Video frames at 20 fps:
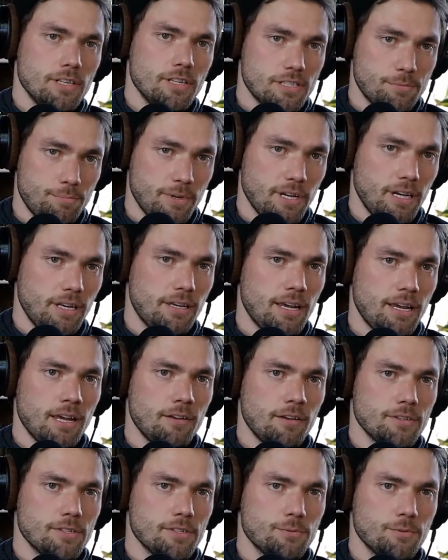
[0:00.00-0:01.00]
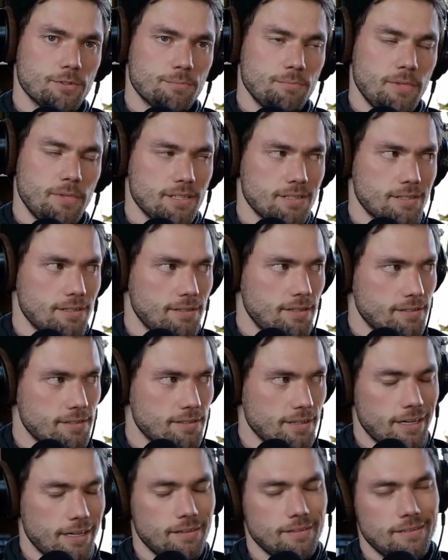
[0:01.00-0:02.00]
the spinning canvas, which makes
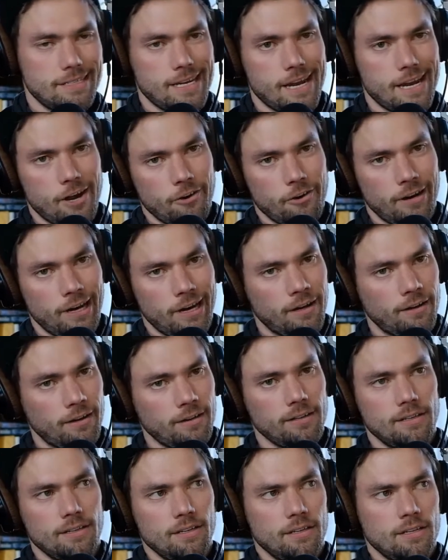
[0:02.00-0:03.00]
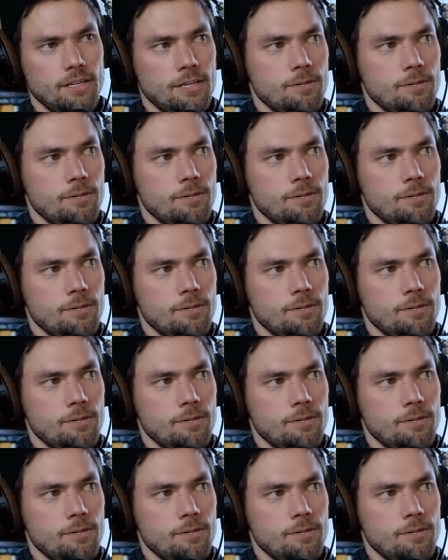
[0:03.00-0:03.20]
these like tearing